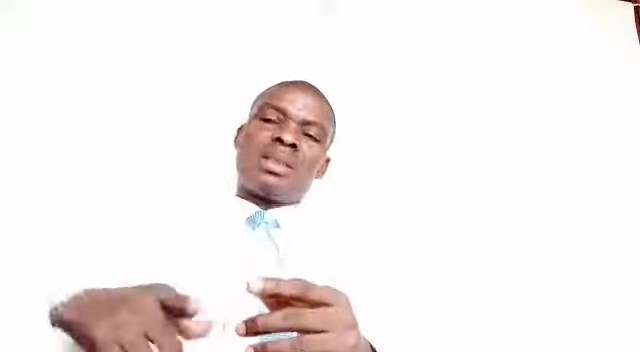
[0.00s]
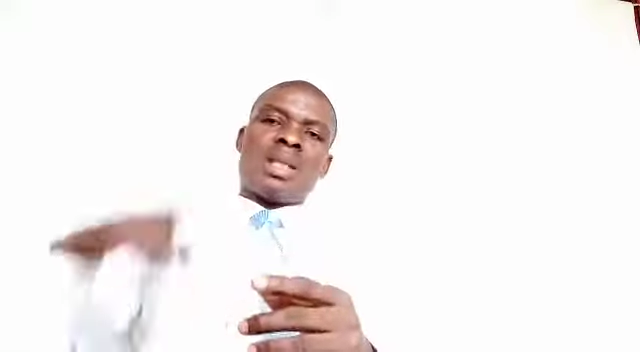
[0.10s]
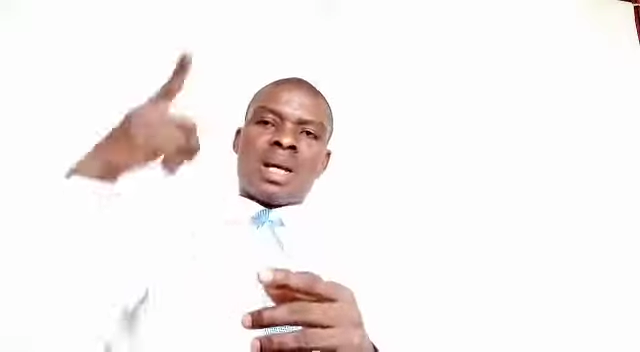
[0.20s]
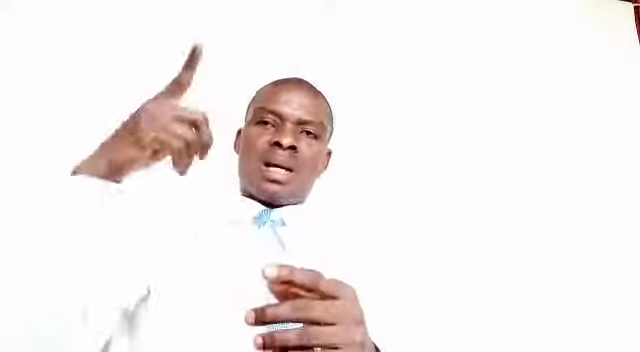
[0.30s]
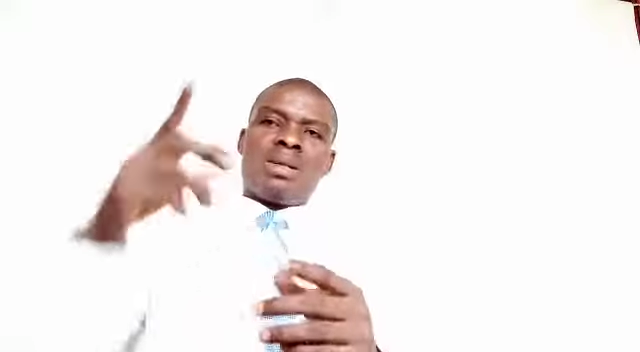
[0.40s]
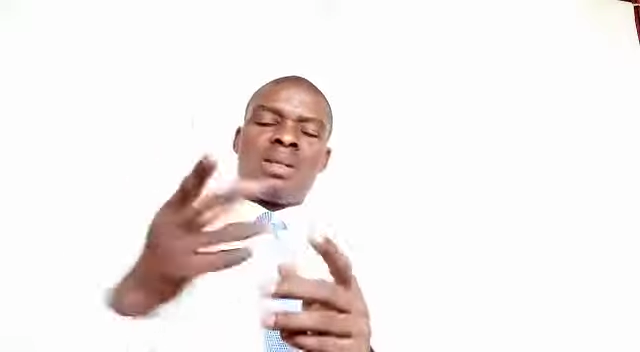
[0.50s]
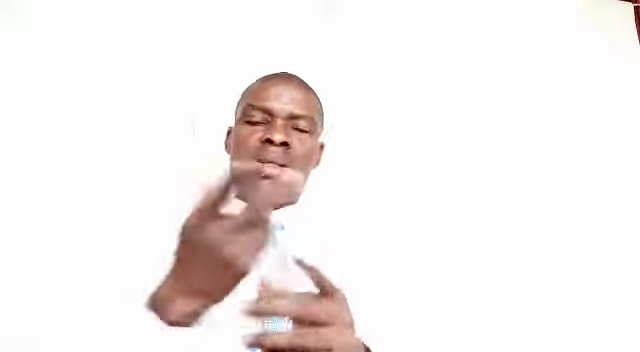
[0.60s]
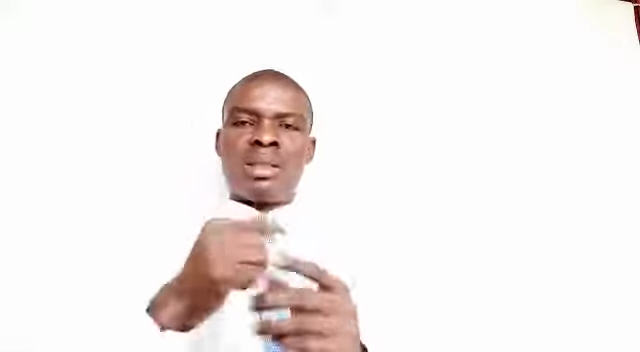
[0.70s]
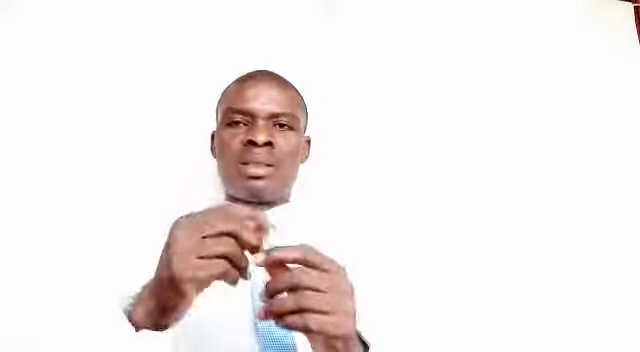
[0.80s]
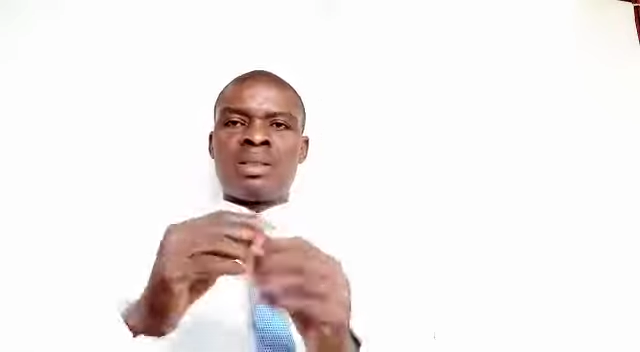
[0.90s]
the regular
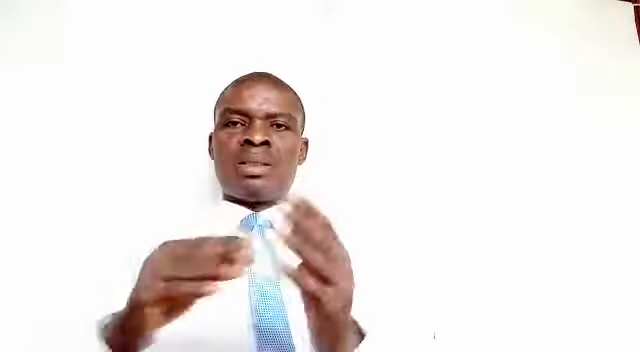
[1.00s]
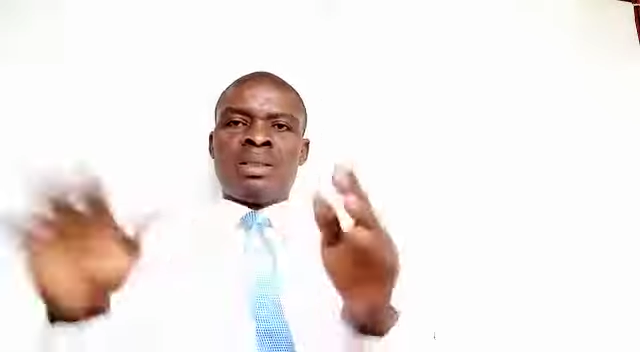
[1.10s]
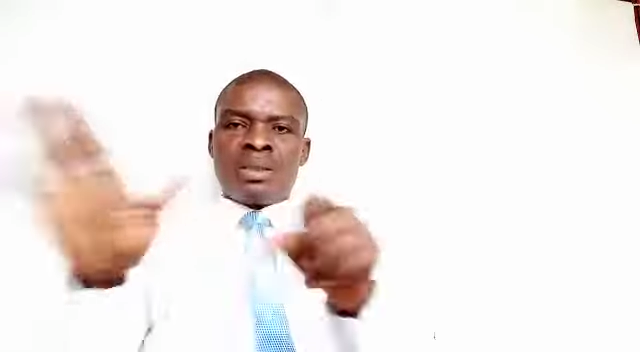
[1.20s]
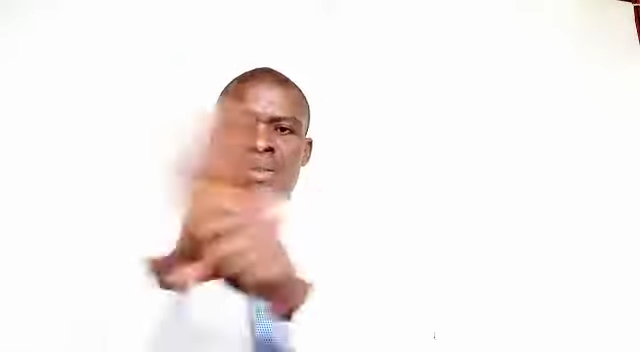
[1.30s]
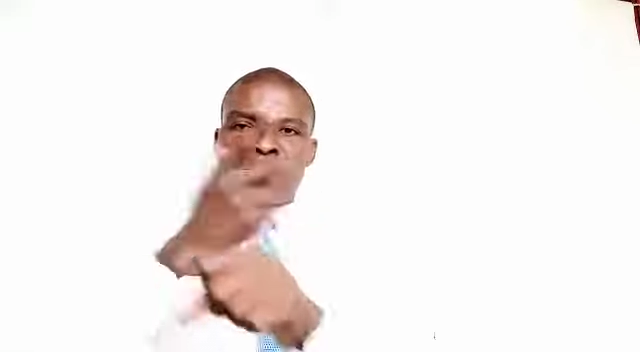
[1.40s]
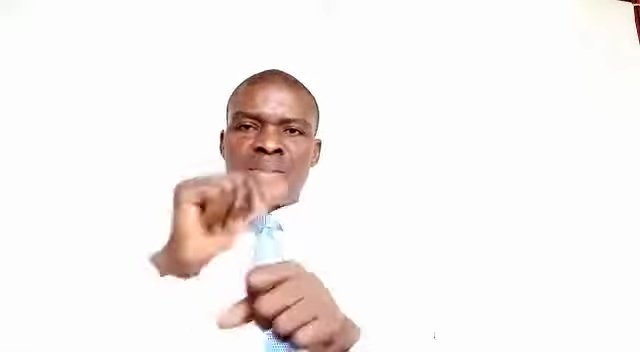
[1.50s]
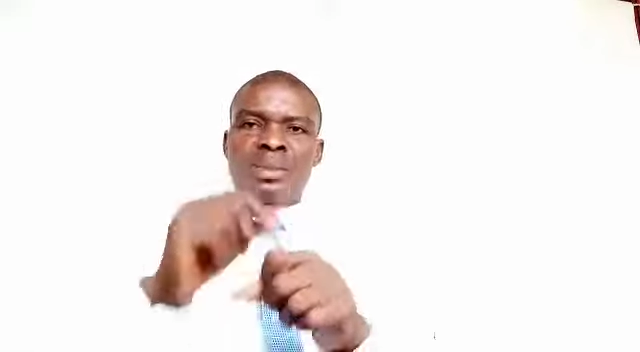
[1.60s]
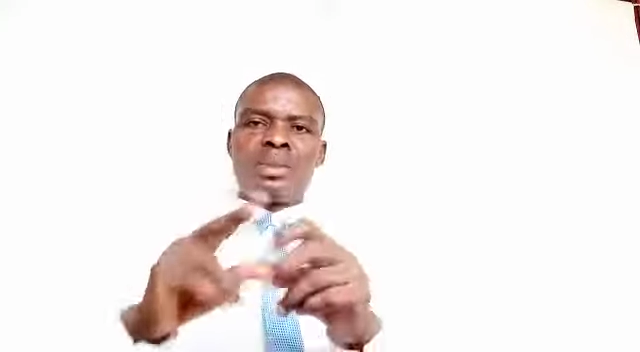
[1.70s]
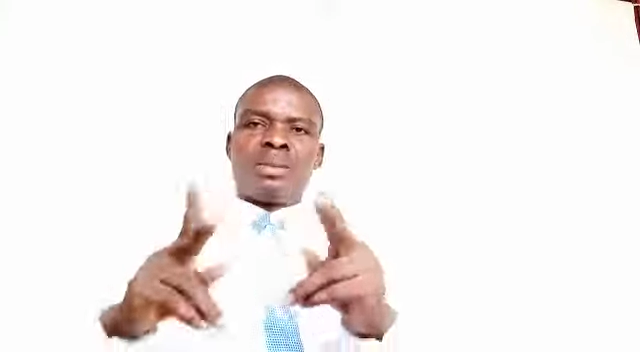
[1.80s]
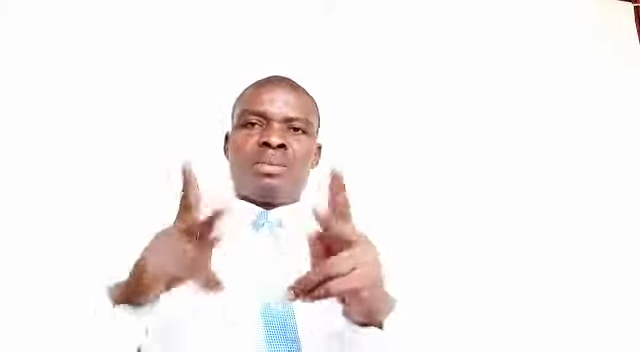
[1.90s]
rise and fall
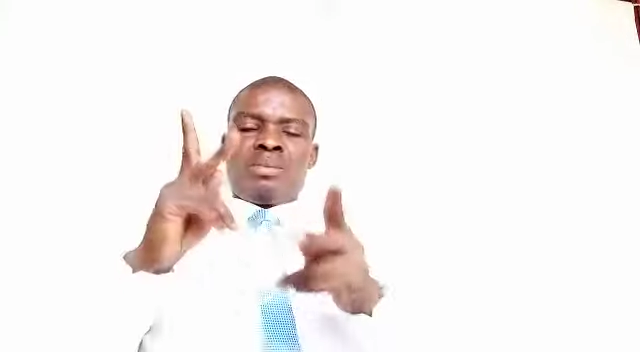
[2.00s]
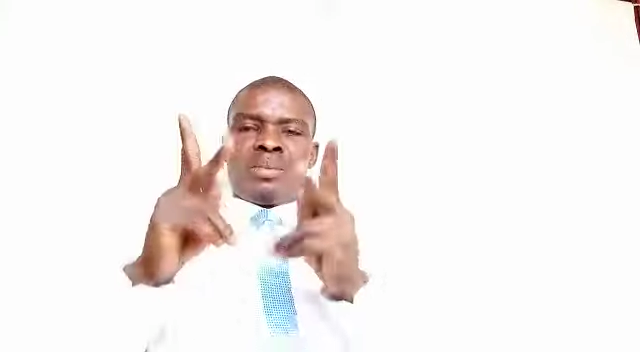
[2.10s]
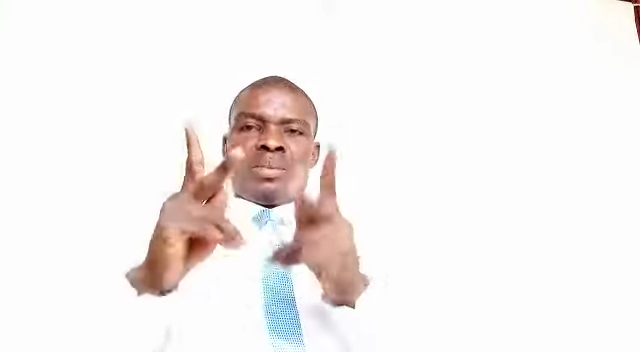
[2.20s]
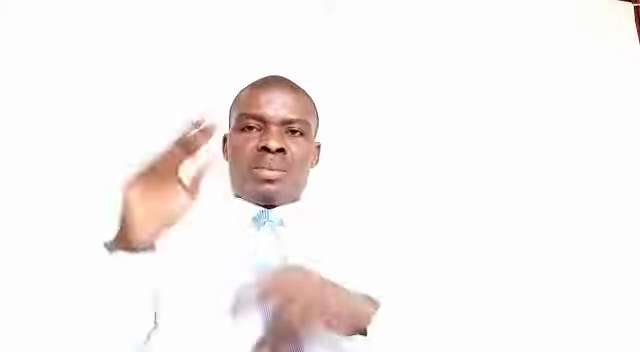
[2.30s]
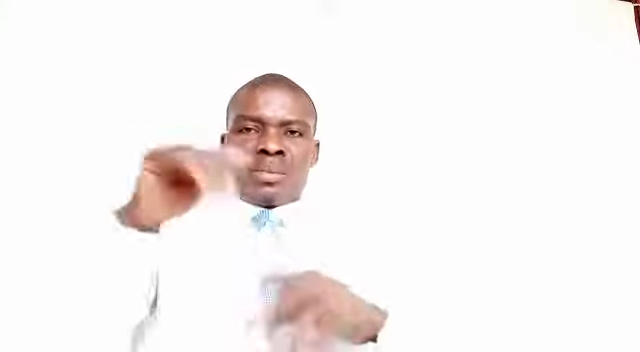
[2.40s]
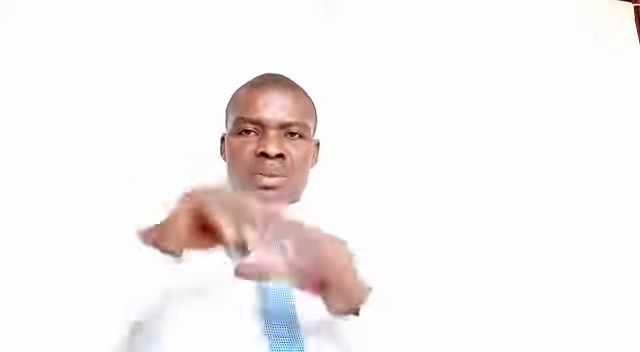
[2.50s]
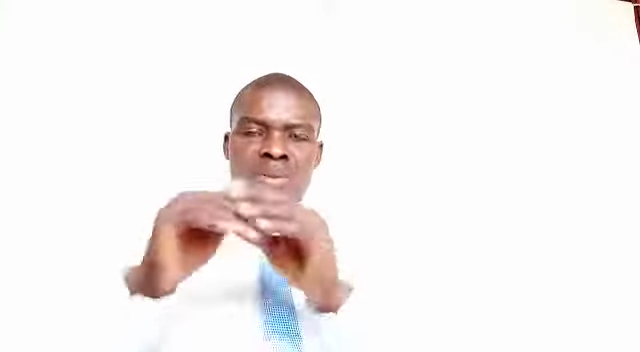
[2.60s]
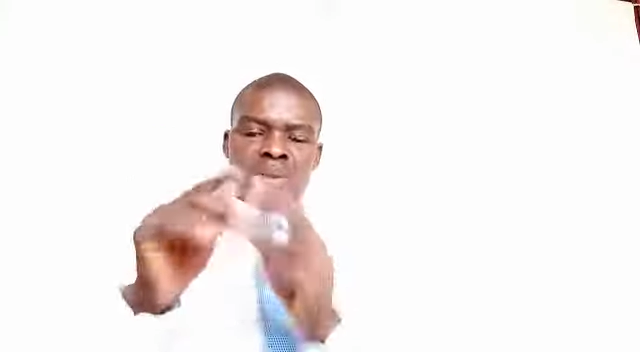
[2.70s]
of its rhythm.